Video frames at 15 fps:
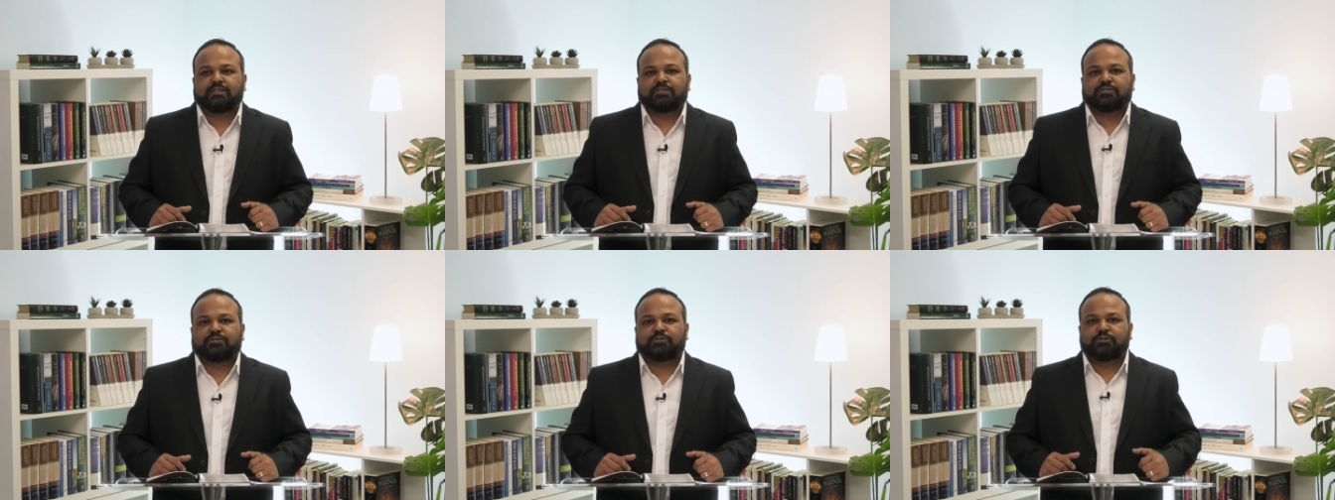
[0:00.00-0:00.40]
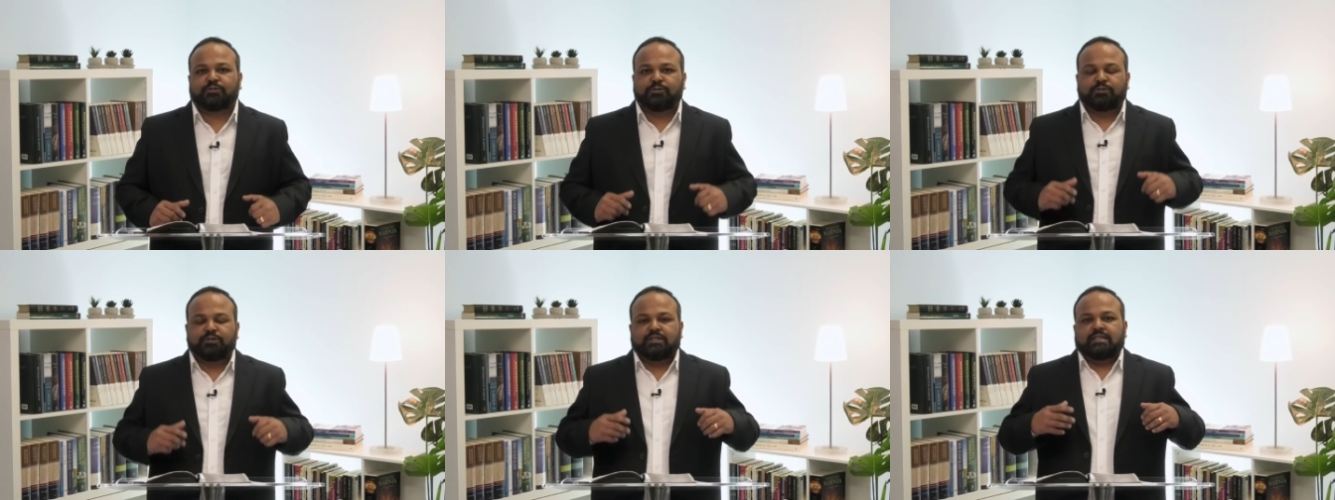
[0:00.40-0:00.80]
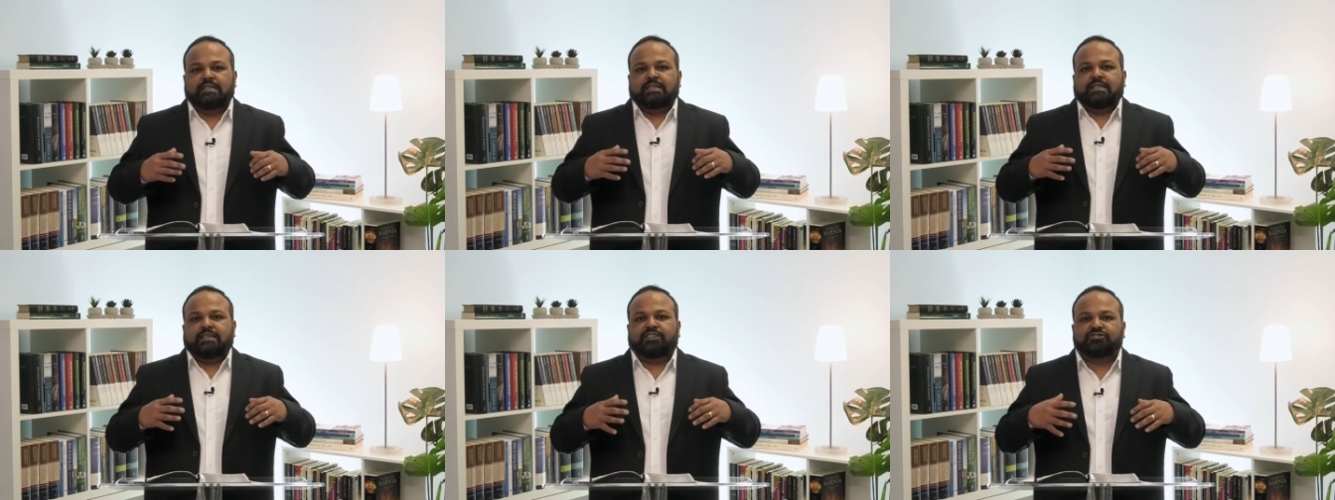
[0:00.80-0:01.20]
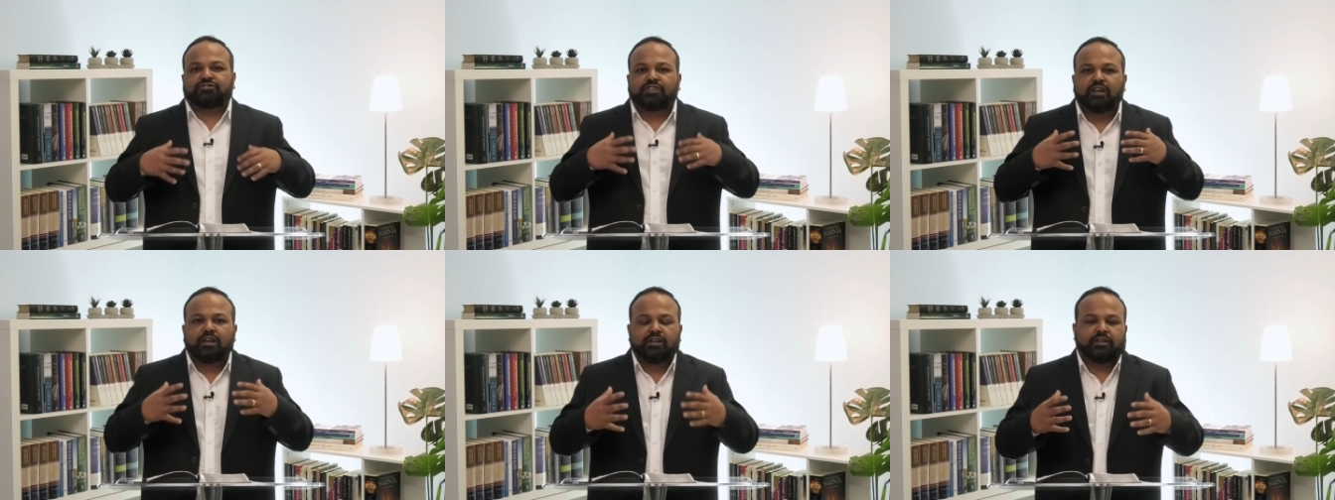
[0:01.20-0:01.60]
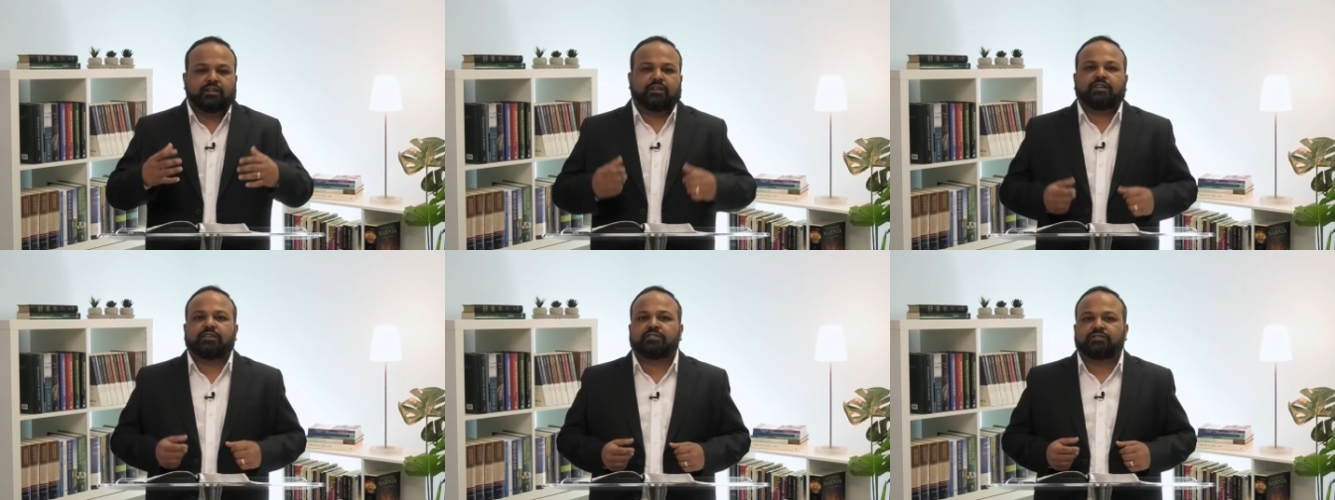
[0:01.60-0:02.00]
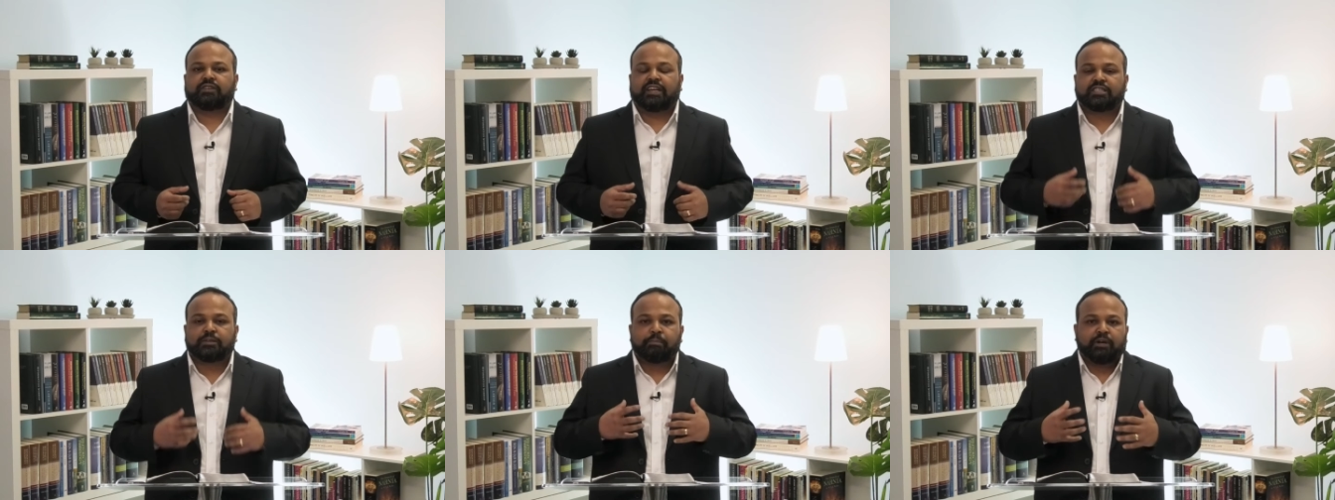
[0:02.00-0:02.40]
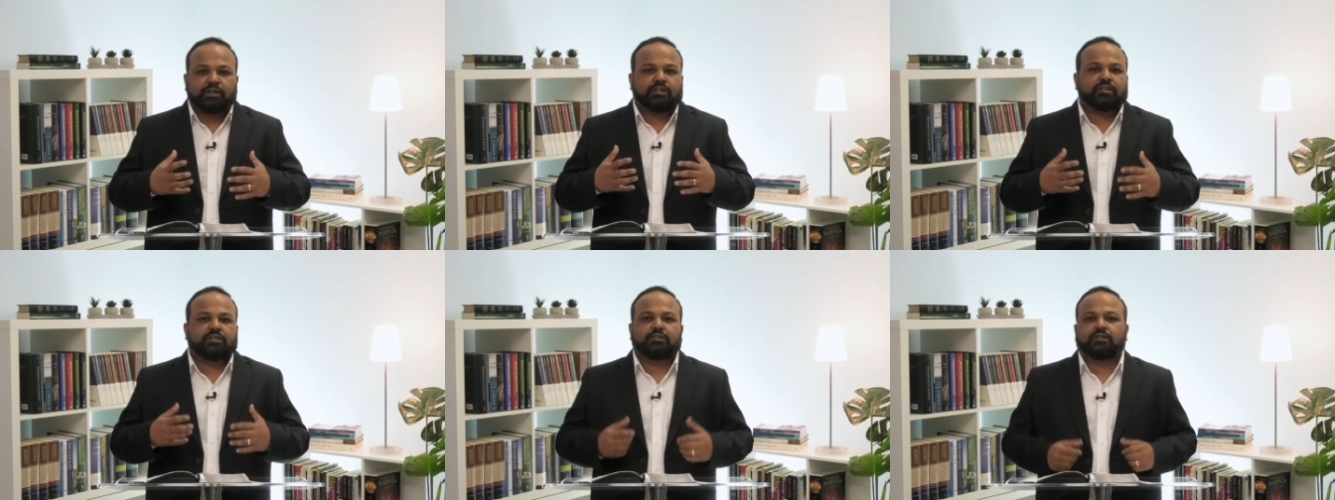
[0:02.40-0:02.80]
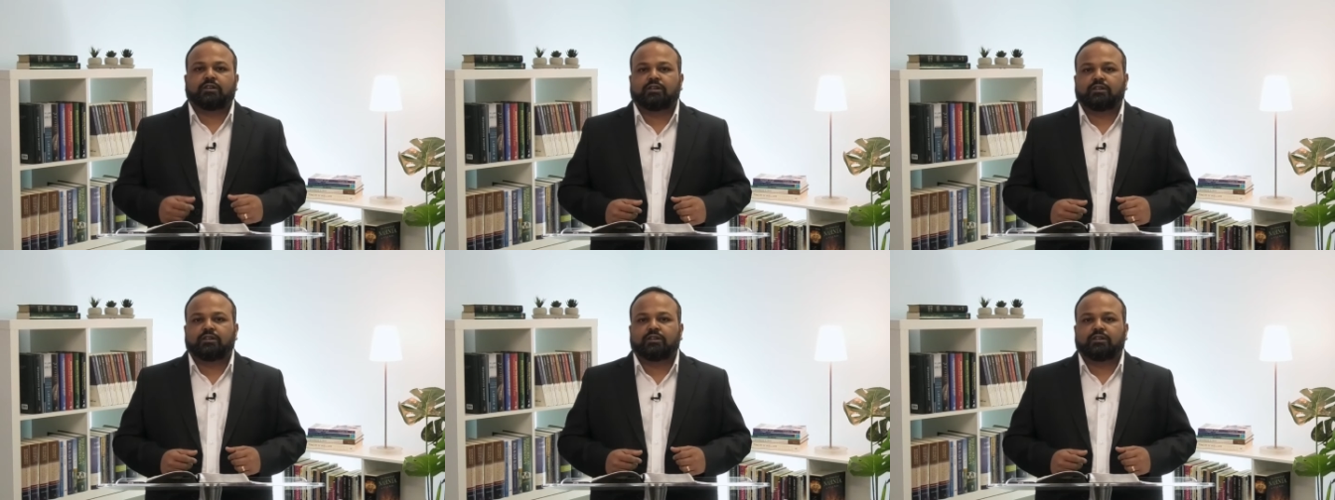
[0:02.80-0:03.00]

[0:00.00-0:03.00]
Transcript: So, a son is expected